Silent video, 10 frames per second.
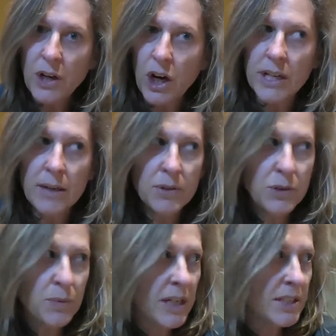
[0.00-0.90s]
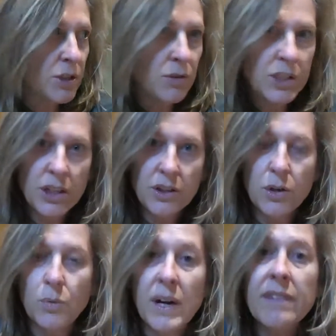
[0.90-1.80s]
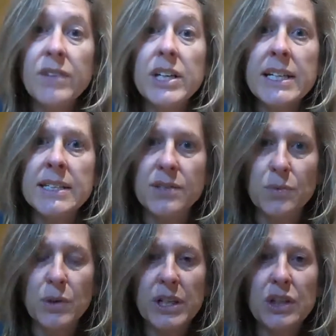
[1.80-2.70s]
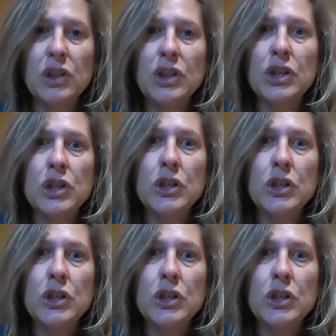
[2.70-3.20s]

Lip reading: Our neighbors, we got to know each other, or whatever it is. We're going to learn